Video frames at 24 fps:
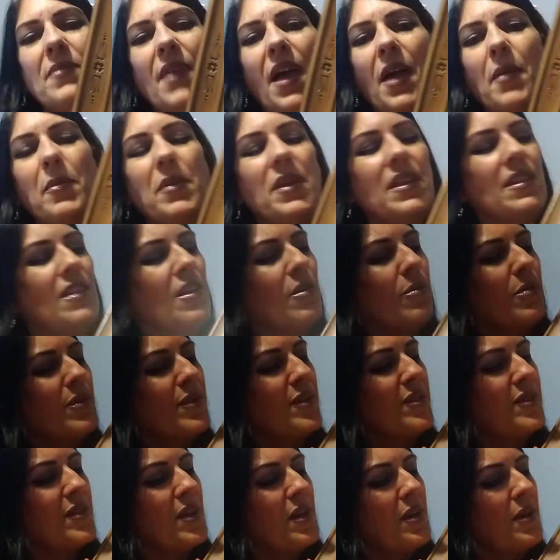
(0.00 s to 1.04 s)
I mean, there were
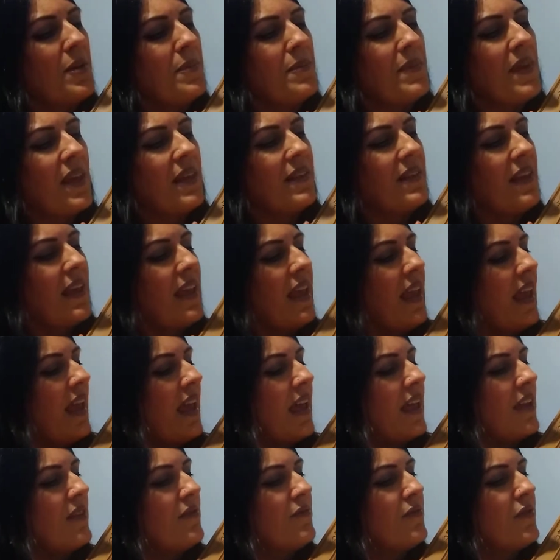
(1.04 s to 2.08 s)
some that they
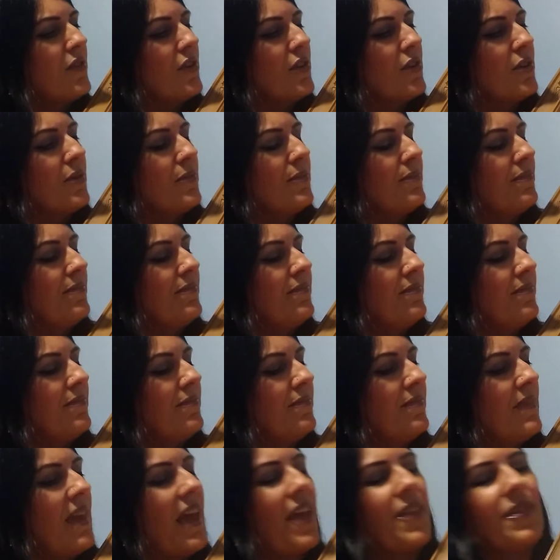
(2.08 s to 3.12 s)
had for,
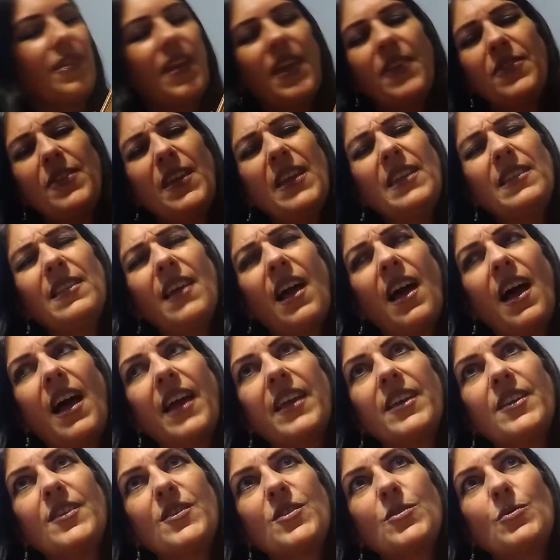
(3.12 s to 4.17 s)
I think the
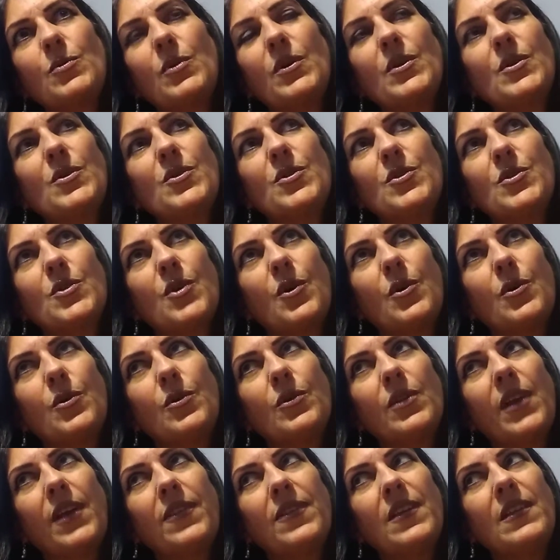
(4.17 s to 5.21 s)
highest one
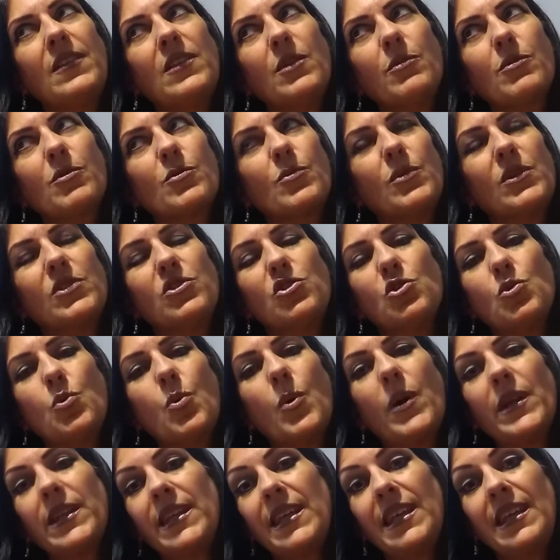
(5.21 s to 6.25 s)
sold, I think there was
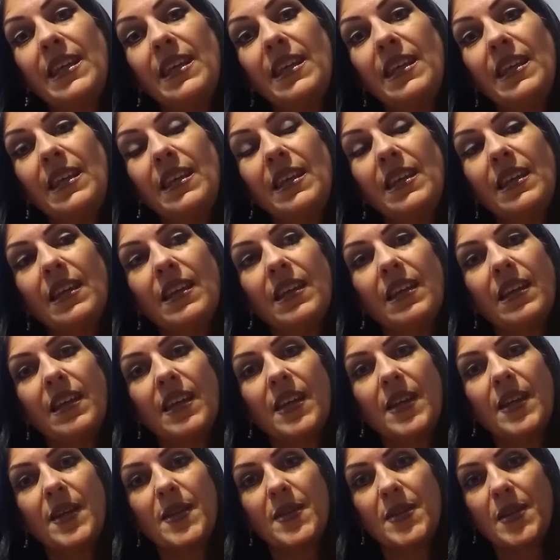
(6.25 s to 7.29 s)
120
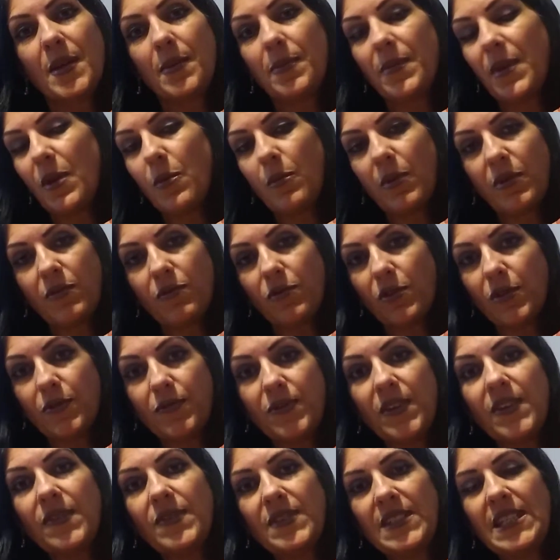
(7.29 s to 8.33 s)
something, one for
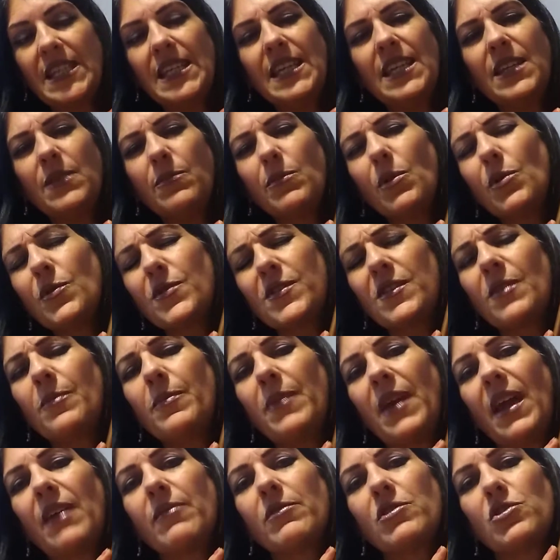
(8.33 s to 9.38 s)
15. Most of them
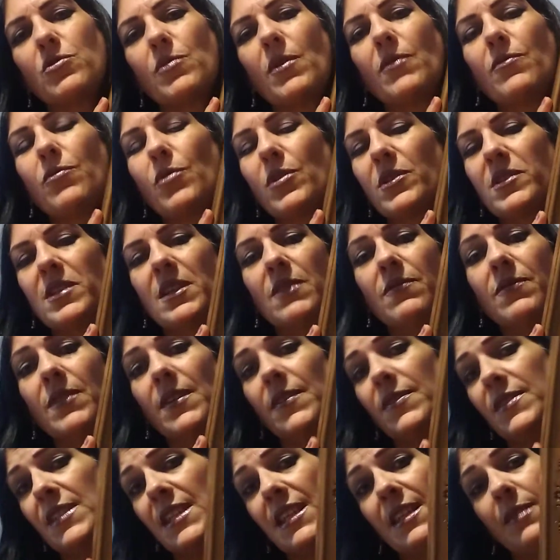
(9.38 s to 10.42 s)
averaged around 14,
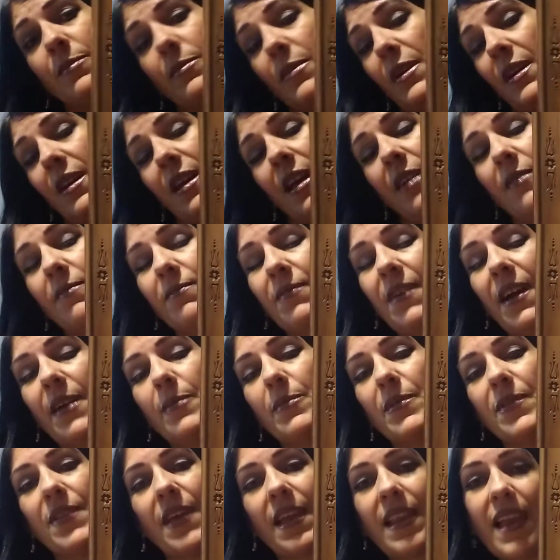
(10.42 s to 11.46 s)
15, but I'm fine
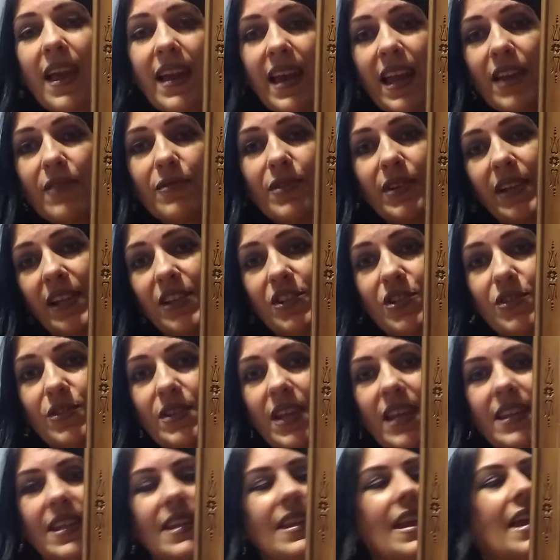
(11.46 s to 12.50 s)
with that. I got it for like
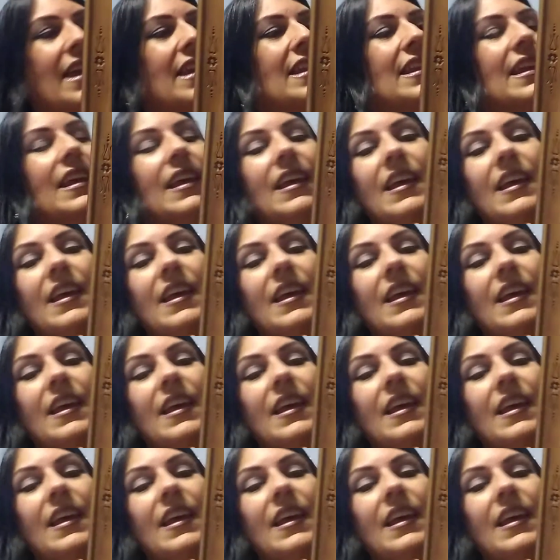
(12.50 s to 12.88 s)
2.99.